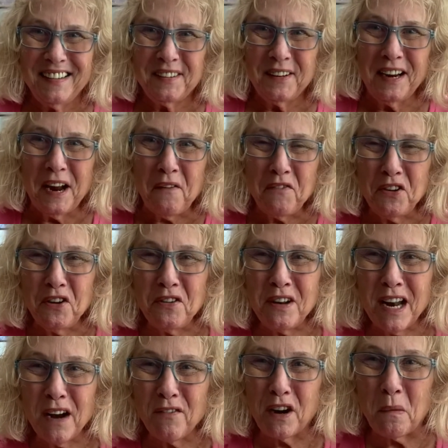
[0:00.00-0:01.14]
Good afternoon,
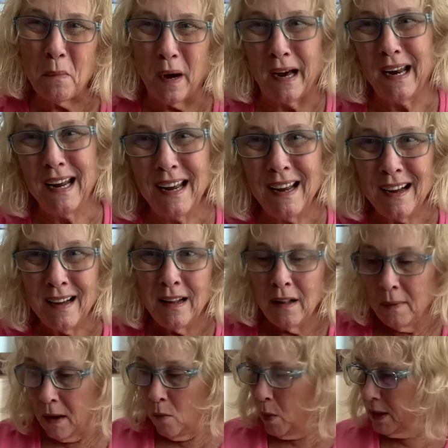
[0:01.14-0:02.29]
everybody.
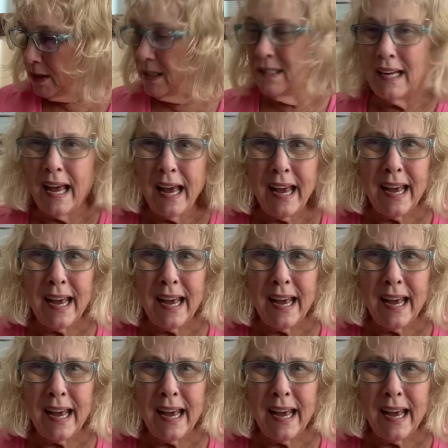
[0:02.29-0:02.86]
Well, today